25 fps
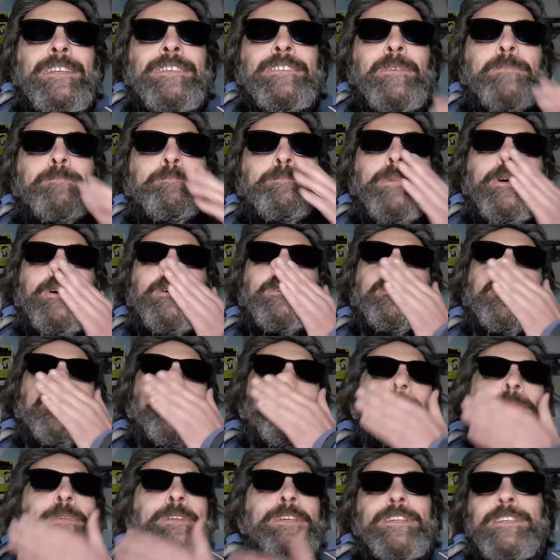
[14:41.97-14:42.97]
a boat
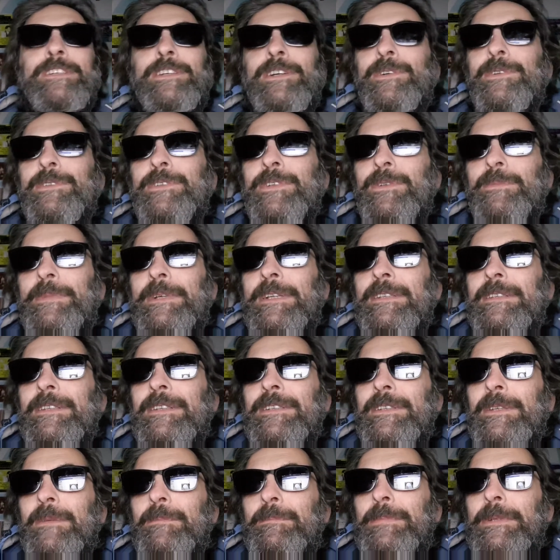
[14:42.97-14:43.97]
being Coco built
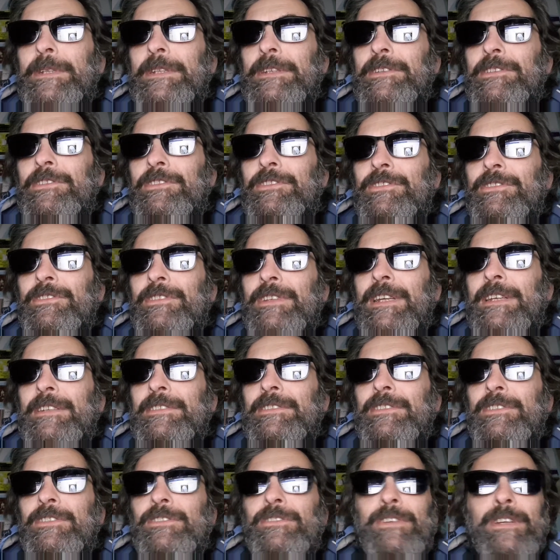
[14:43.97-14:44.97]
on the beach.
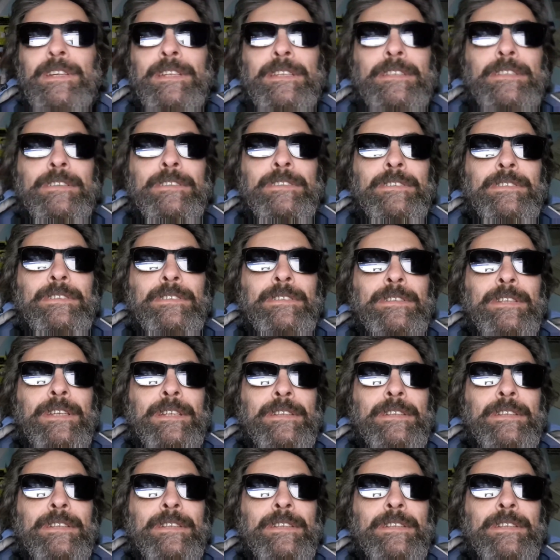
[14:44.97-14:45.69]
That's great.